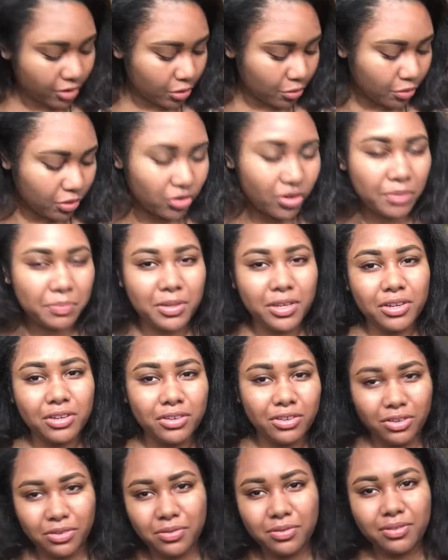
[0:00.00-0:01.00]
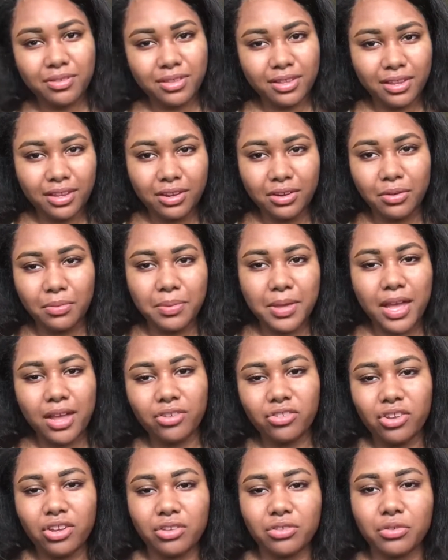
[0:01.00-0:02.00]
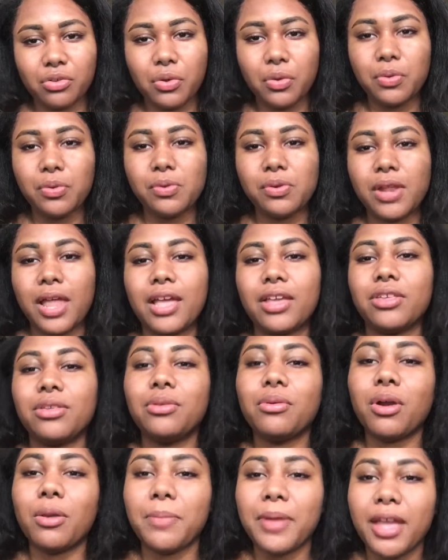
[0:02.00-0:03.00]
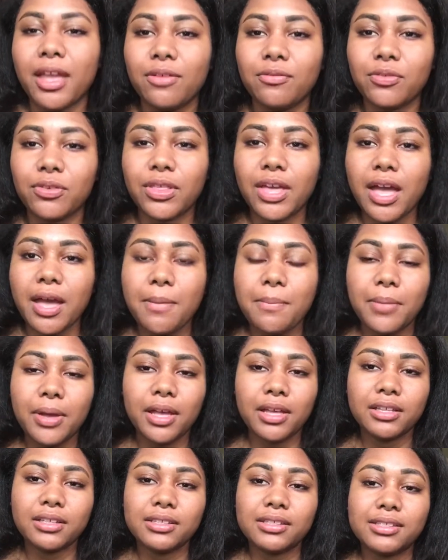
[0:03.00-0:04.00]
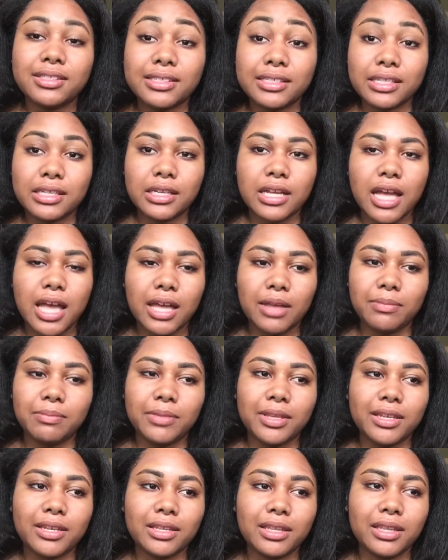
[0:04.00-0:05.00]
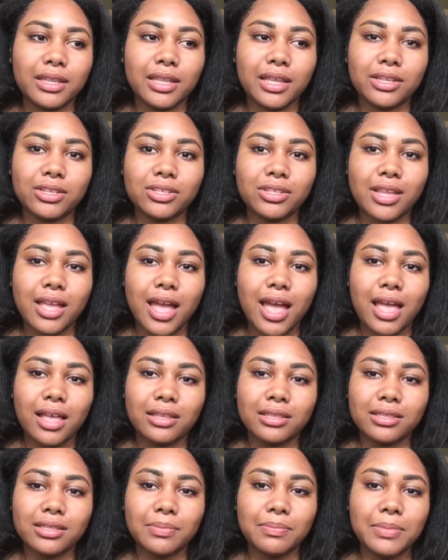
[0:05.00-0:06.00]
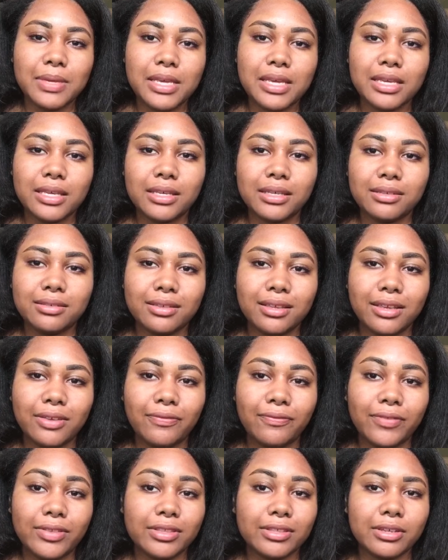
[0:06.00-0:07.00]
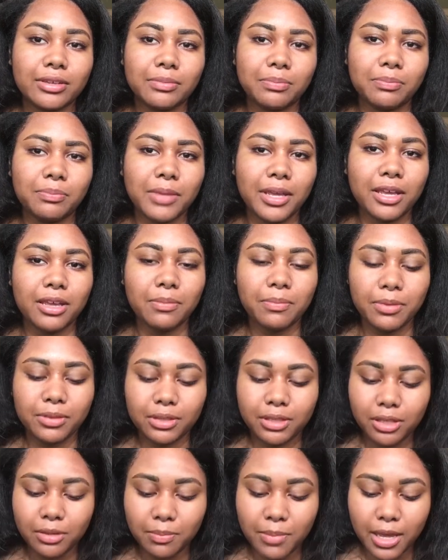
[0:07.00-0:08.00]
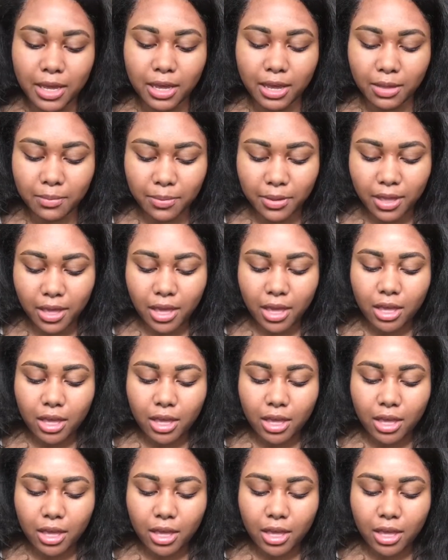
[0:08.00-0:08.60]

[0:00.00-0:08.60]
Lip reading: Which, I mean, you know, packaging is cool, like you are paying for that, but I mean, that to me, if it's good makeup, it's good makeup.